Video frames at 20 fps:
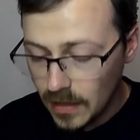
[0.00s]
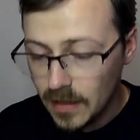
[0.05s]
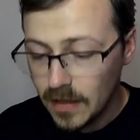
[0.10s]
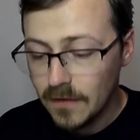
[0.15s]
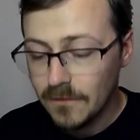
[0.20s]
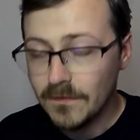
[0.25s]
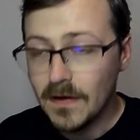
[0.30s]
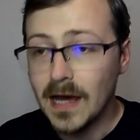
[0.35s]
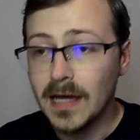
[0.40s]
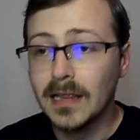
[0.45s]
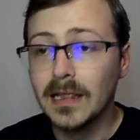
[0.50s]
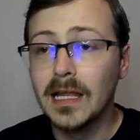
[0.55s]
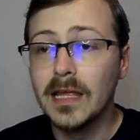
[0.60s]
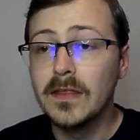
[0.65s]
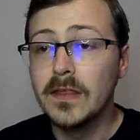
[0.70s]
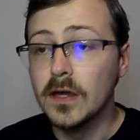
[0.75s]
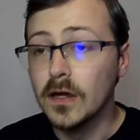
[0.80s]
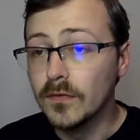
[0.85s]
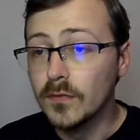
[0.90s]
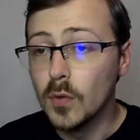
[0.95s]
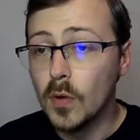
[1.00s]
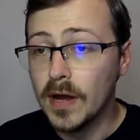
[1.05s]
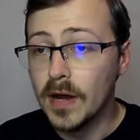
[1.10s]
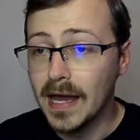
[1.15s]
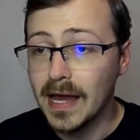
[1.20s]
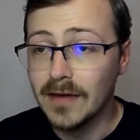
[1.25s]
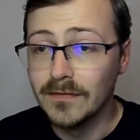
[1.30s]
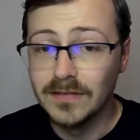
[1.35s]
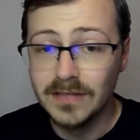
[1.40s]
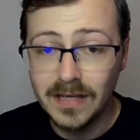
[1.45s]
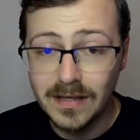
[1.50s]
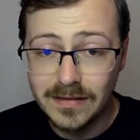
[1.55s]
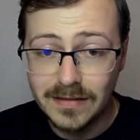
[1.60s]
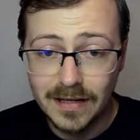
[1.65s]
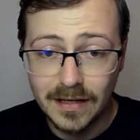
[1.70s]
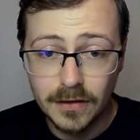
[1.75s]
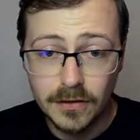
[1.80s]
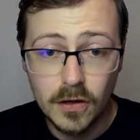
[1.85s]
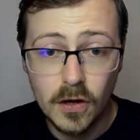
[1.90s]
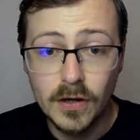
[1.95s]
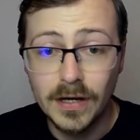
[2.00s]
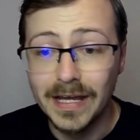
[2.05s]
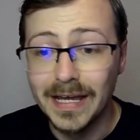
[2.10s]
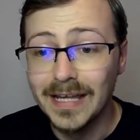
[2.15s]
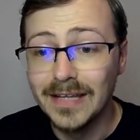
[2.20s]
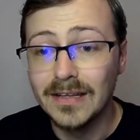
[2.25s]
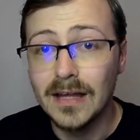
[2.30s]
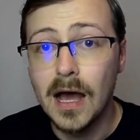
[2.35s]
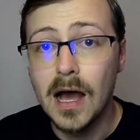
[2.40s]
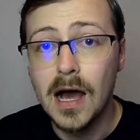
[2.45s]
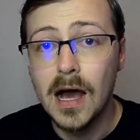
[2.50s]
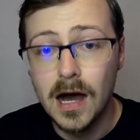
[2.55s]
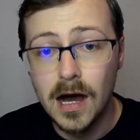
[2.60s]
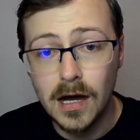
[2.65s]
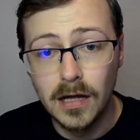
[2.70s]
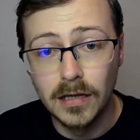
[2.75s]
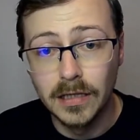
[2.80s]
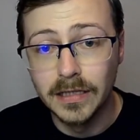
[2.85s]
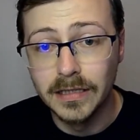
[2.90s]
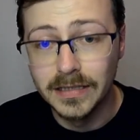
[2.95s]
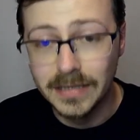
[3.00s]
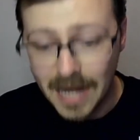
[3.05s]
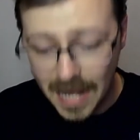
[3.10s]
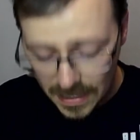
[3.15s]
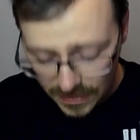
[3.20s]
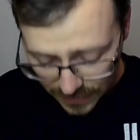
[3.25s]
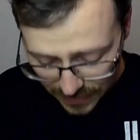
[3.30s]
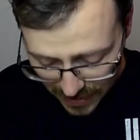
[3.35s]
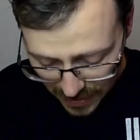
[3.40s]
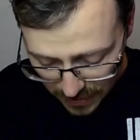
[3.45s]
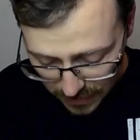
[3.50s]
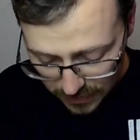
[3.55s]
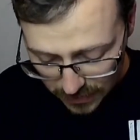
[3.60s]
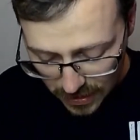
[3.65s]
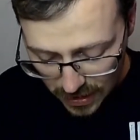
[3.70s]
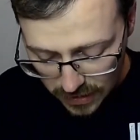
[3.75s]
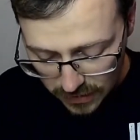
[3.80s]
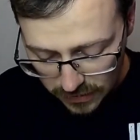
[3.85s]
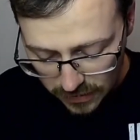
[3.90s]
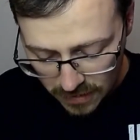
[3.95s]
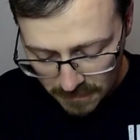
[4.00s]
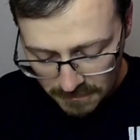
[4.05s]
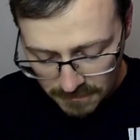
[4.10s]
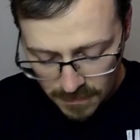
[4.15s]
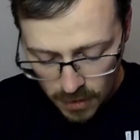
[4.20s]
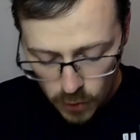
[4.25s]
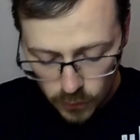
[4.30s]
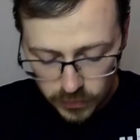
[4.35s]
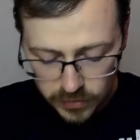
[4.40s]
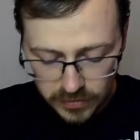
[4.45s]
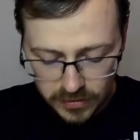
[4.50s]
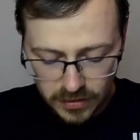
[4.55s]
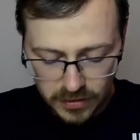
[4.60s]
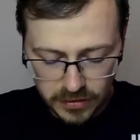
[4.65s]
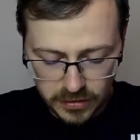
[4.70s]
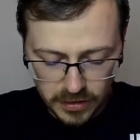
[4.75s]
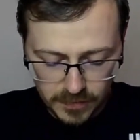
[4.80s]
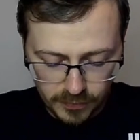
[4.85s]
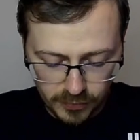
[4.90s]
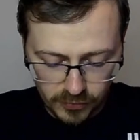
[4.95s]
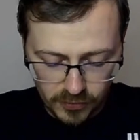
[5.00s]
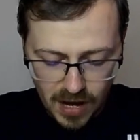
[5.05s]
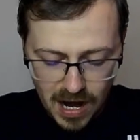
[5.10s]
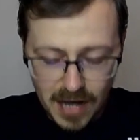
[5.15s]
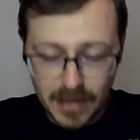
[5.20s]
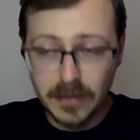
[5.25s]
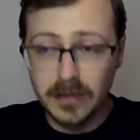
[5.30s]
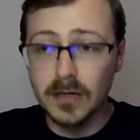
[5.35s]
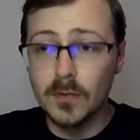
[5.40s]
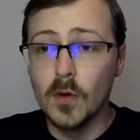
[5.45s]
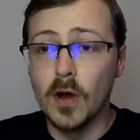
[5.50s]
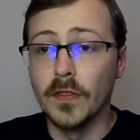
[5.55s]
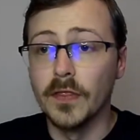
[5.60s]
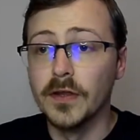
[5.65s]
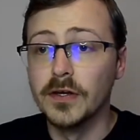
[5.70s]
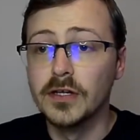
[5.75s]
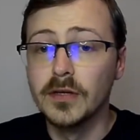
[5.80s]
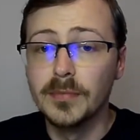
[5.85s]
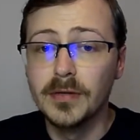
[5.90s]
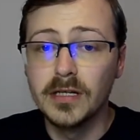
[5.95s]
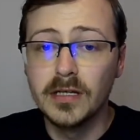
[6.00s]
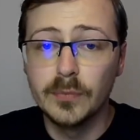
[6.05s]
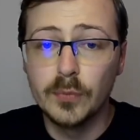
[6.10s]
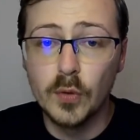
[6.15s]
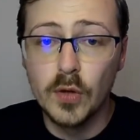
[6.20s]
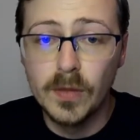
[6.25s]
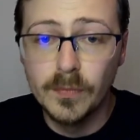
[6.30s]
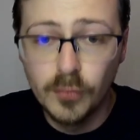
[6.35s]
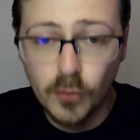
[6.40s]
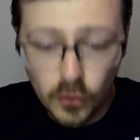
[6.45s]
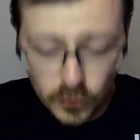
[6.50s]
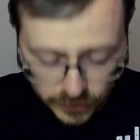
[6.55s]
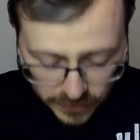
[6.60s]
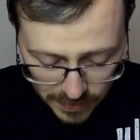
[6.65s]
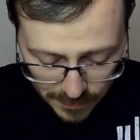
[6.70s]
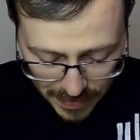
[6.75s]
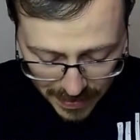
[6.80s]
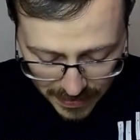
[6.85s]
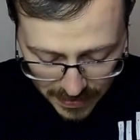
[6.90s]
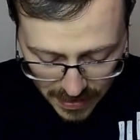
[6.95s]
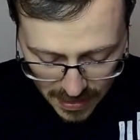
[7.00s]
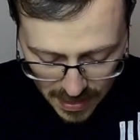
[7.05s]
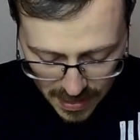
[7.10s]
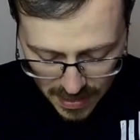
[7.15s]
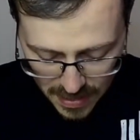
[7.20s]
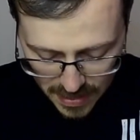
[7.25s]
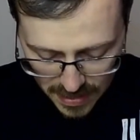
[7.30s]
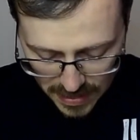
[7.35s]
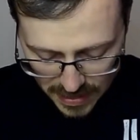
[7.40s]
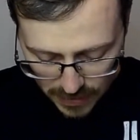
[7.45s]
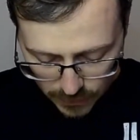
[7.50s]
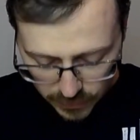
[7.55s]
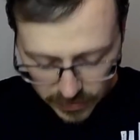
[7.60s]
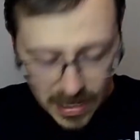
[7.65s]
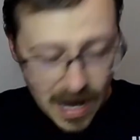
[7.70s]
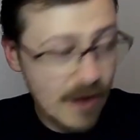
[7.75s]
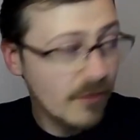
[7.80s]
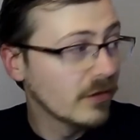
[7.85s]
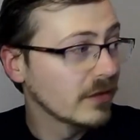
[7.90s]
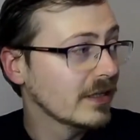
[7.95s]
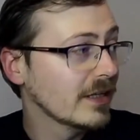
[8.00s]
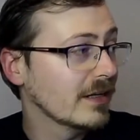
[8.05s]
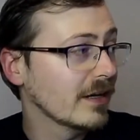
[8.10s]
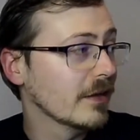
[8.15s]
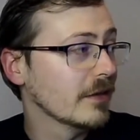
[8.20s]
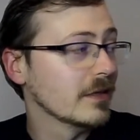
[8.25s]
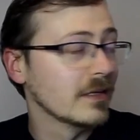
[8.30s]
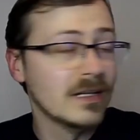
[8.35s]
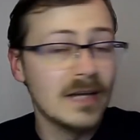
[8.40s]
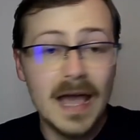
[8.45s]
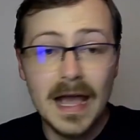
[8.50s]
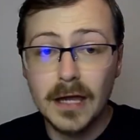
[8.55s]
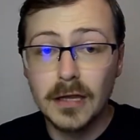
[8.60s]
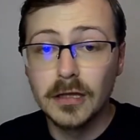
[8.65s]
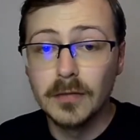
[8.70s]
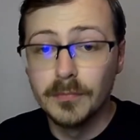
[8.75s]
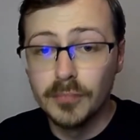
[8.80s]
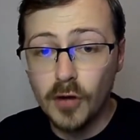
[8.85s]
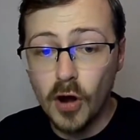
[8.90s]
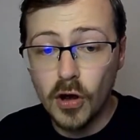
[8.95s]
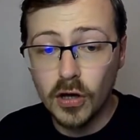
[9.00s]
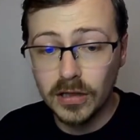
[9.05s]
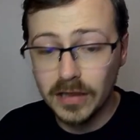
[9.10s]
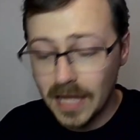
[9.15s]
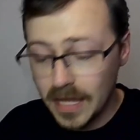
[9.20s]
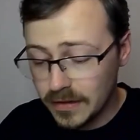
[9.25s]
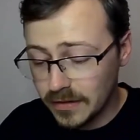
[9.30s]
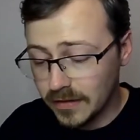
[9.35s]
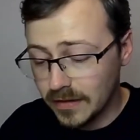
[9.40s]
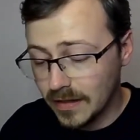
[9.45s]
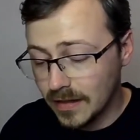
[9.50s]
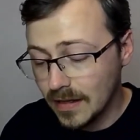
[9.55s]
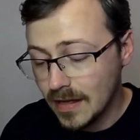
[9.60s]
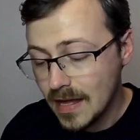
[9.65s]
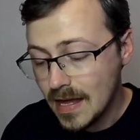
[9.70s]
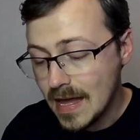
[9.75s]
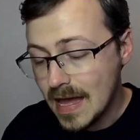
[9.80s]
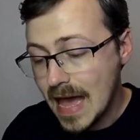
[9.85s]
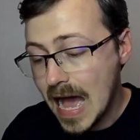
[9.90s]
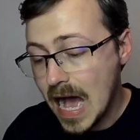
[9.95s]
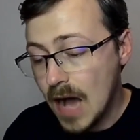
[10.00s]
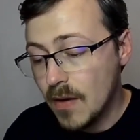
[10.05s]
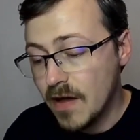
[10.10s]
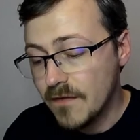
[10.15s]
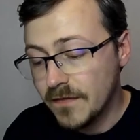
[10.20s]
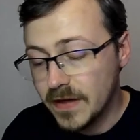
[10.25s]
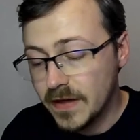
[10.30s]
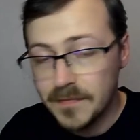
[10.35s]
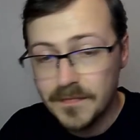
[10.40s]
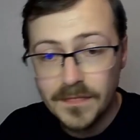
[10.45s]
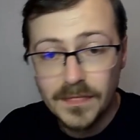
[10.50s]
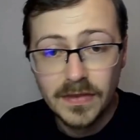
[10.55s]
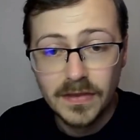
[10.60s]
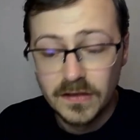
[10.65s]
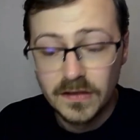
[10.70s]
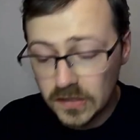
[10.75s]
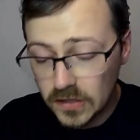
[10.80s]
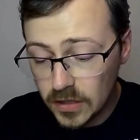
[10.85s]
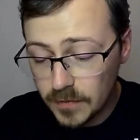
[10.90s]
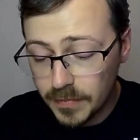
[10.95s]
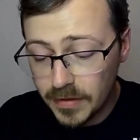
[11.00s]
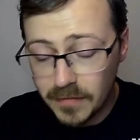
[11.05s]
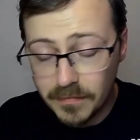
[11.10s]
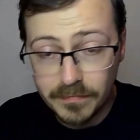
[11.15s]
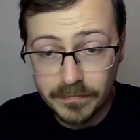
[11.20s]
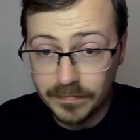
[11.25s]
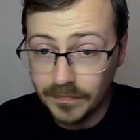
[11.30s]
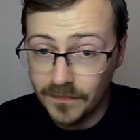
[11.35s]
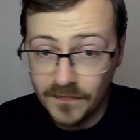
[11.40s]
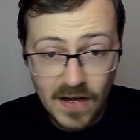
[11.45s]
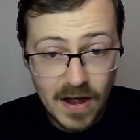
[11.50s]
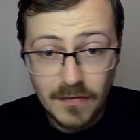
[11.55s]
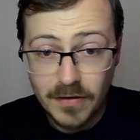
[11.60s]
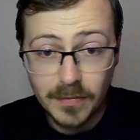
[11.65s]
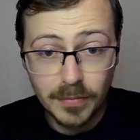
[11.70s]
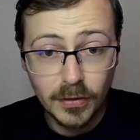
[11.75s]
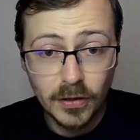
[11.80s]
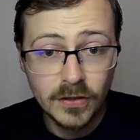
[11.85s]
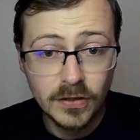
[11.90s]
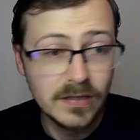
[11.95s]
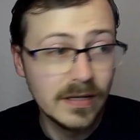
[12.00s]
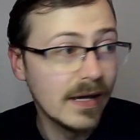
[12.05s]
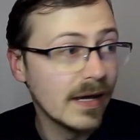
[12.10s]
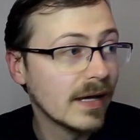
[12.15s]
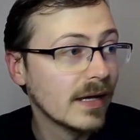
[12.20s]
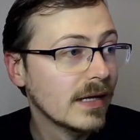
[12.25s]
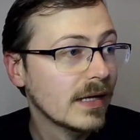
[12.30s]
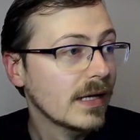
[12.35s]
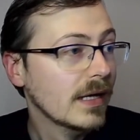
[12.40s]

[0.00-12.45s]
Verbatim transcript: Finally, the other one I have details on is Harland, and this is the most surprising one. The W W E brought him in. He was heralded as the next Brock Lesnar. However, to be very blunt here,